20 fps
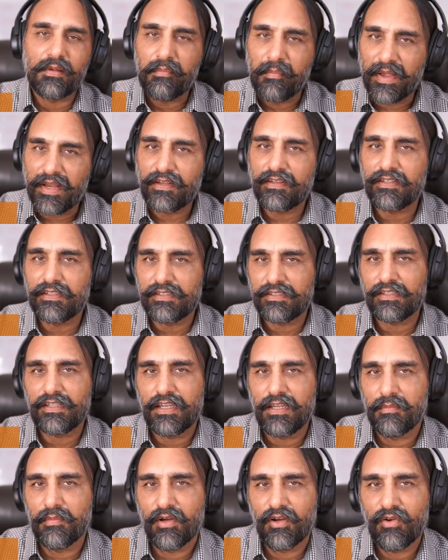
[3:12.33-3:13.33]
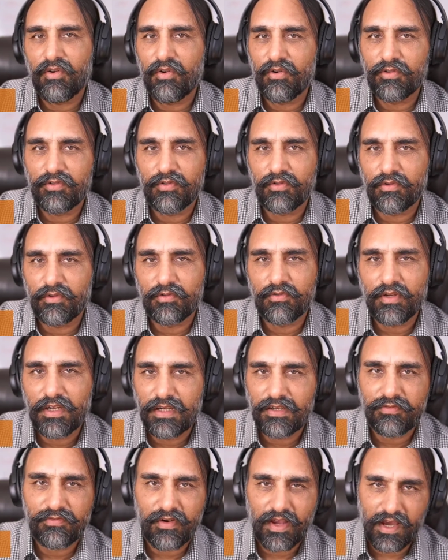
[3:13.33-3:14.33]
a mental schema how you're going to
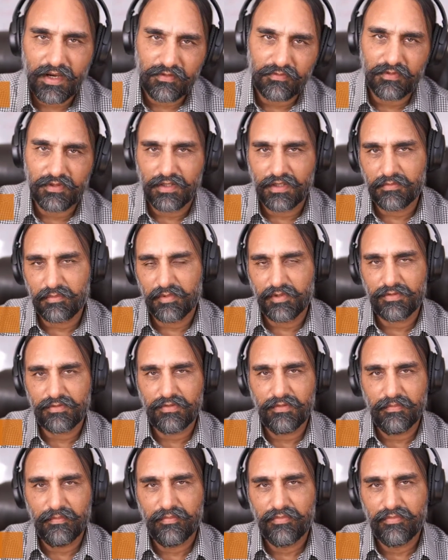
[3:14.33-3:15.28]
interact with that person.